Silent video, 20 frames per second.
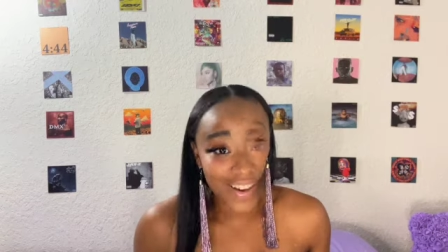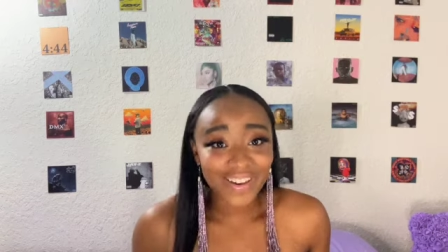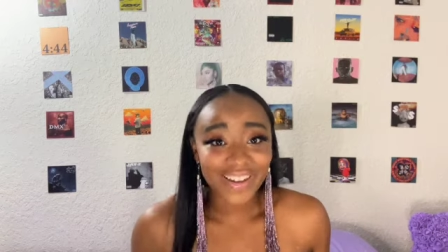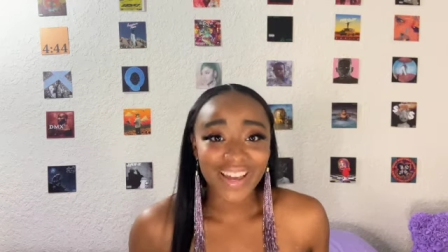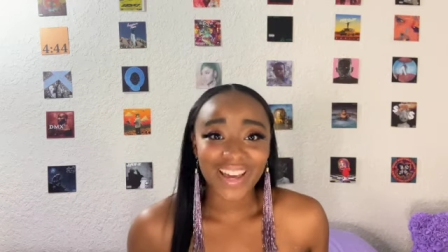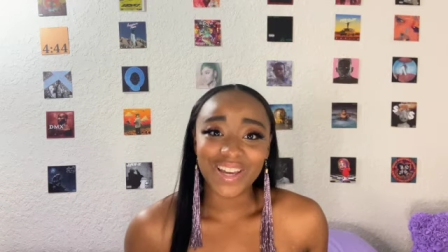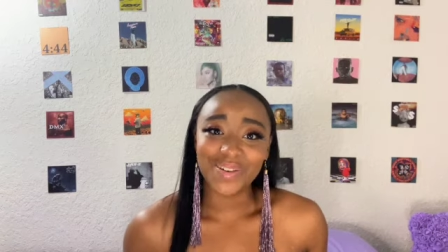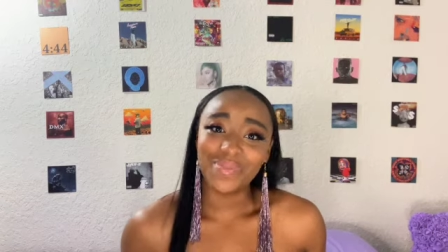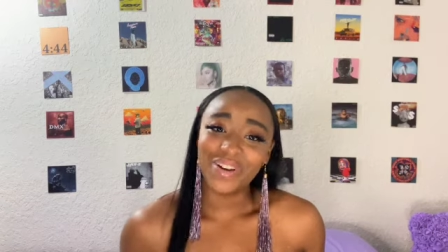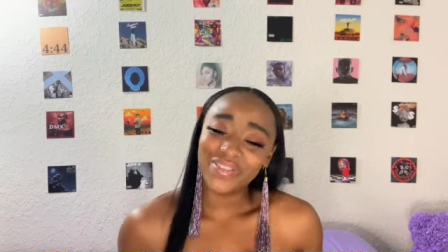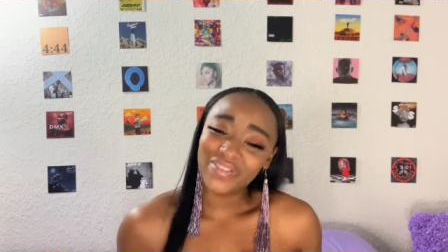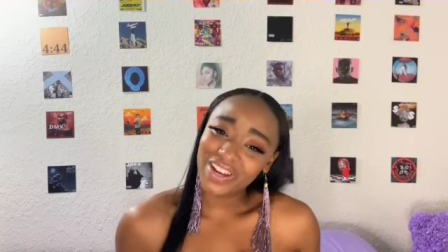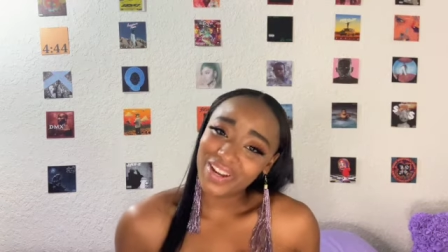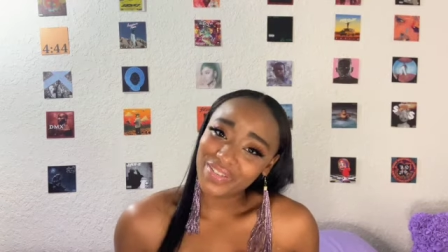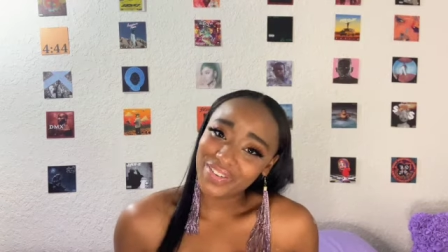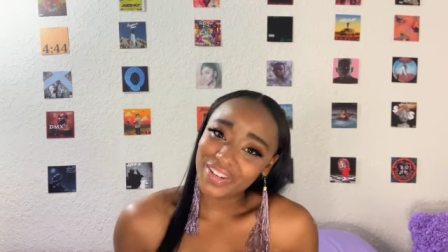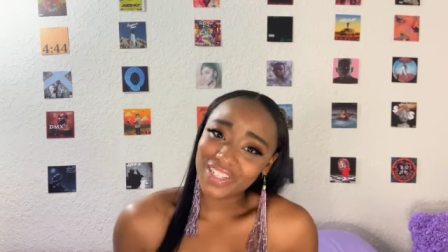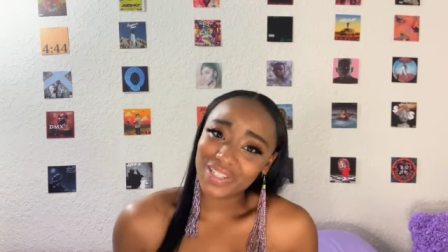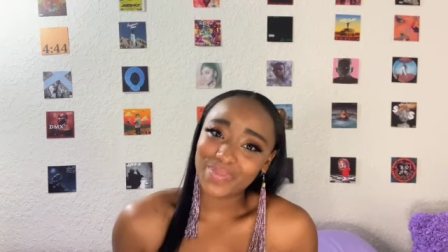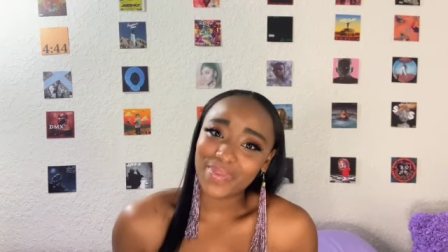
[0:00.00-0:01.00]
Okay, my
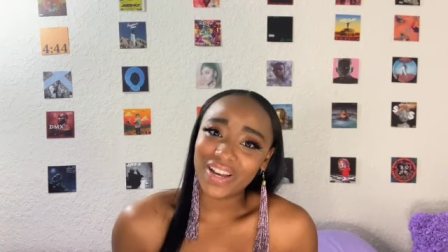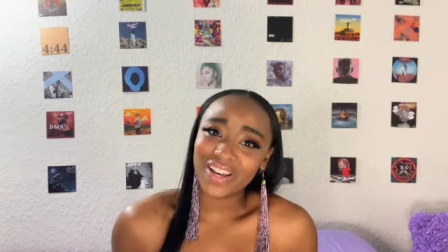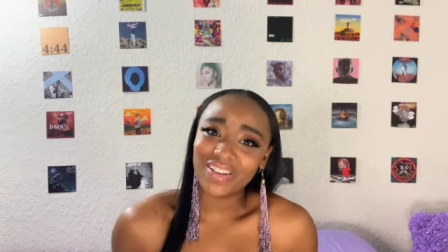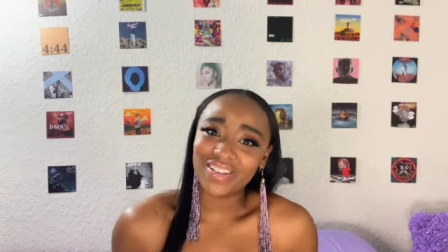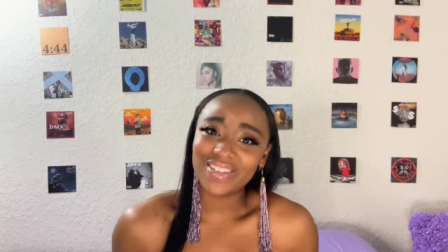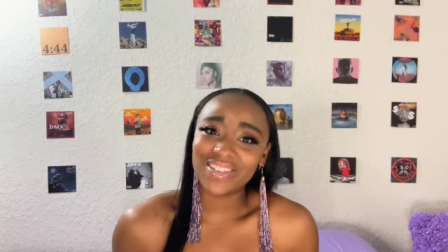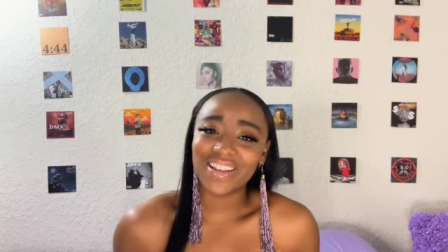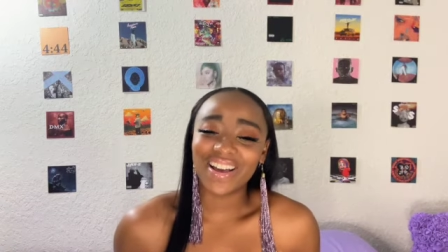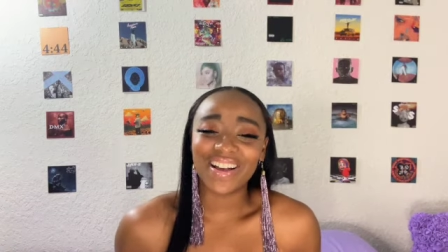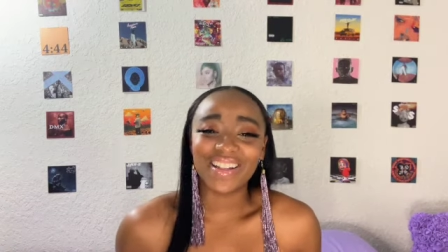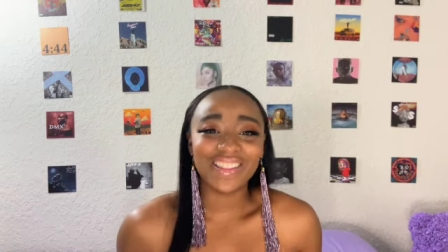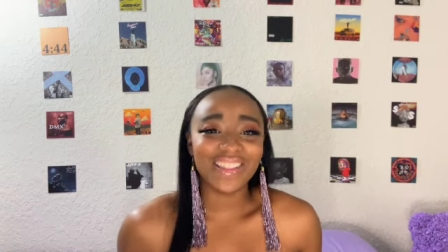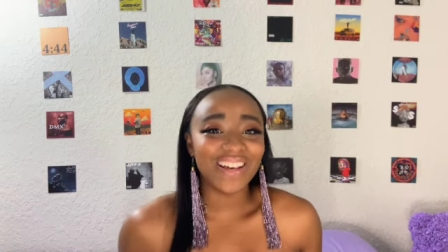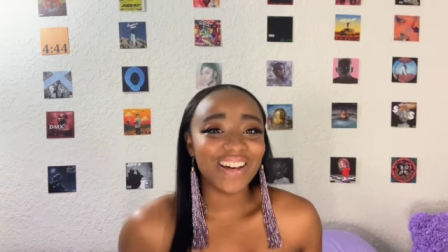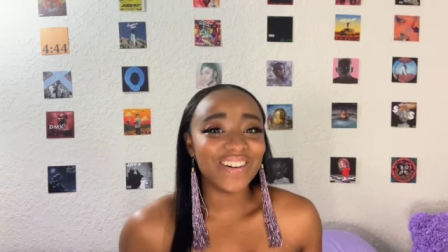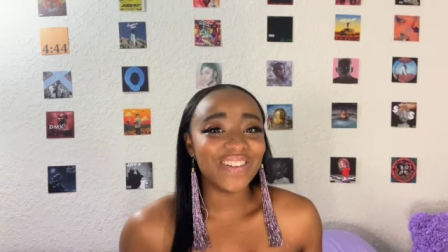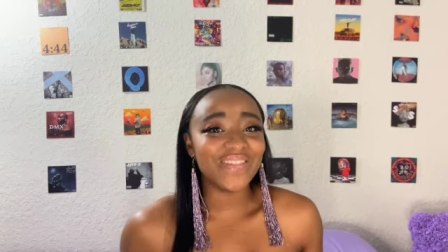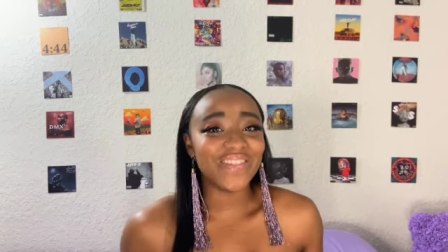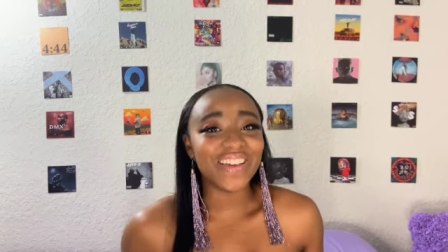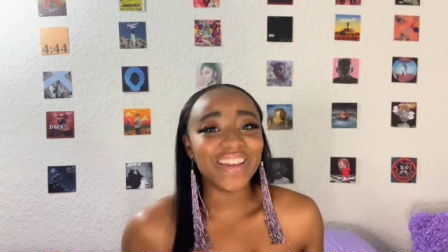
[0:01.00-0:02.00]
favorite smells. I
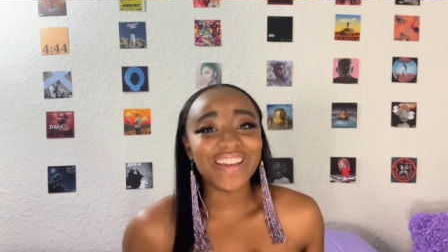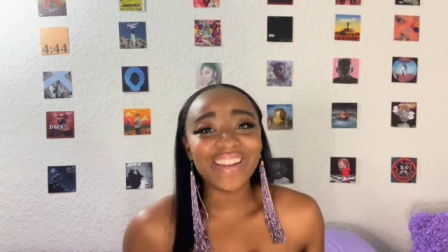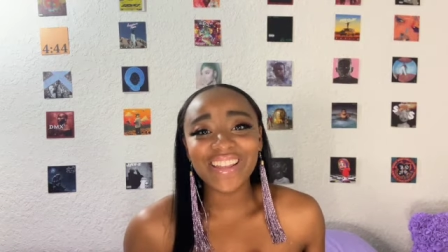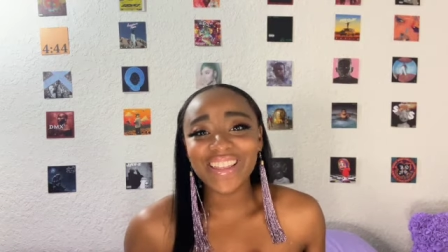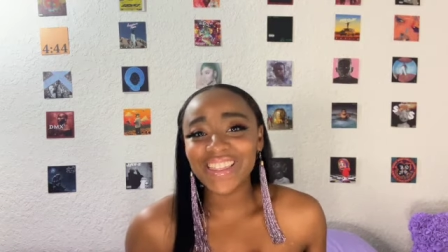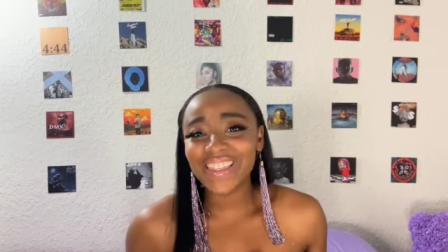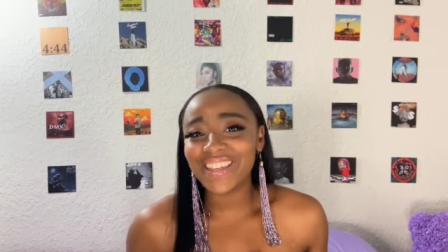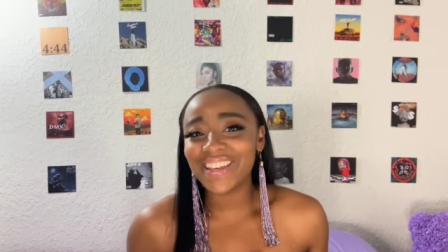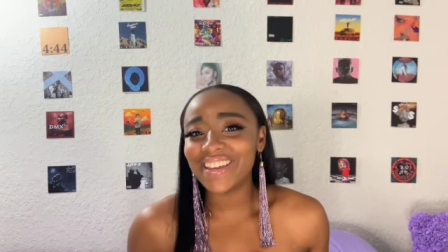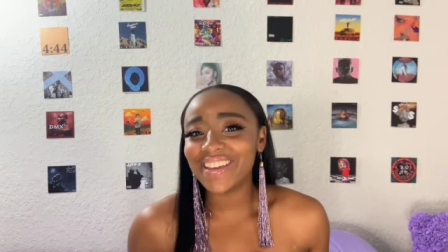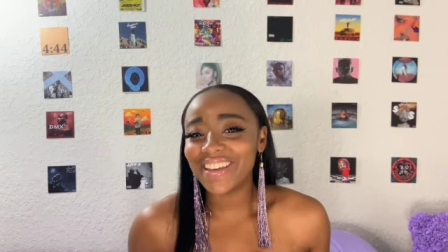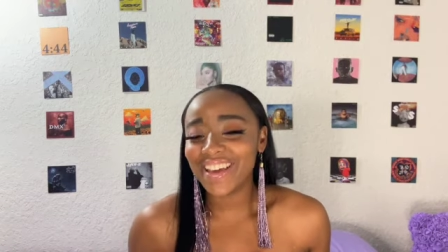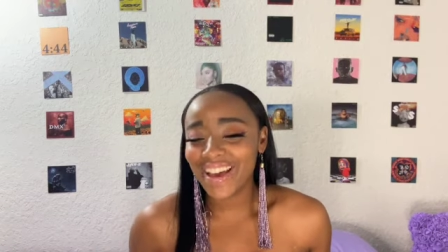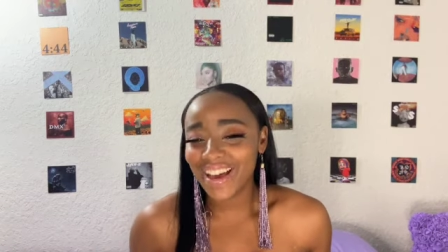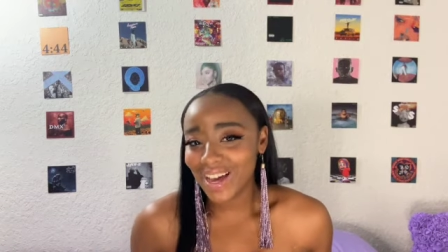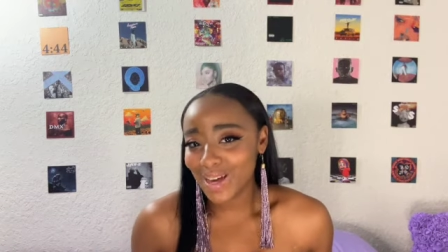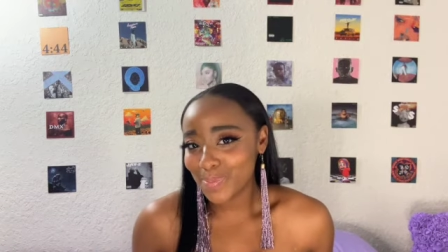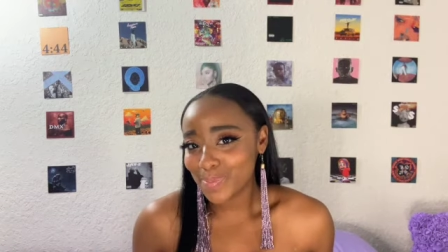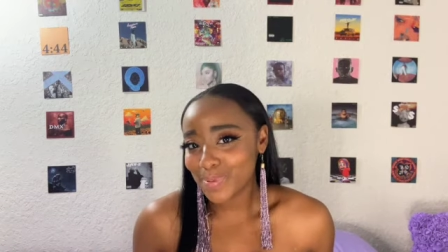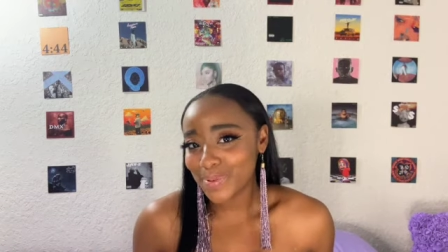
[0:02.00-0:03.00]
love anything
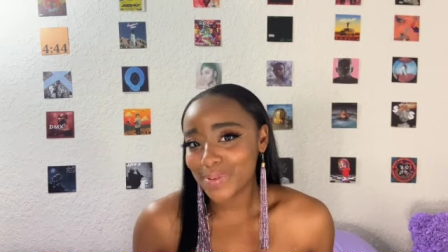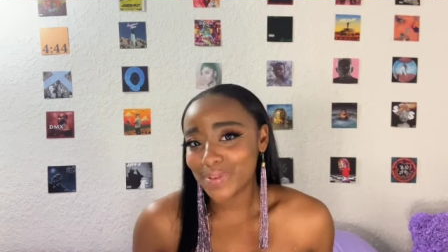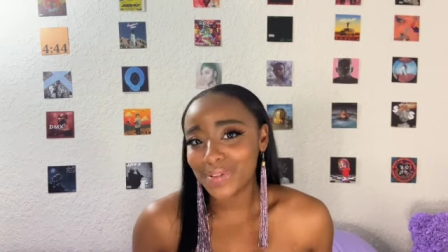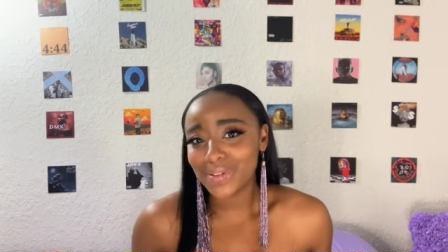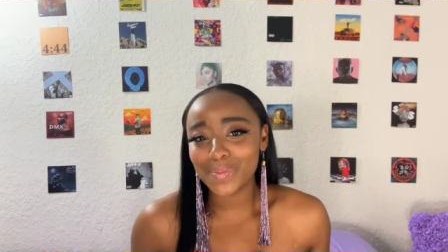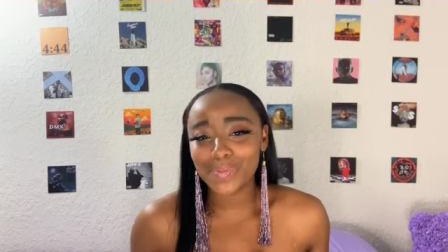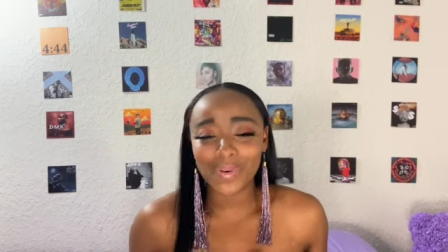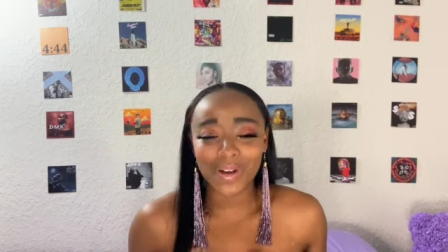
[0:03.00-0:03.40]
apple,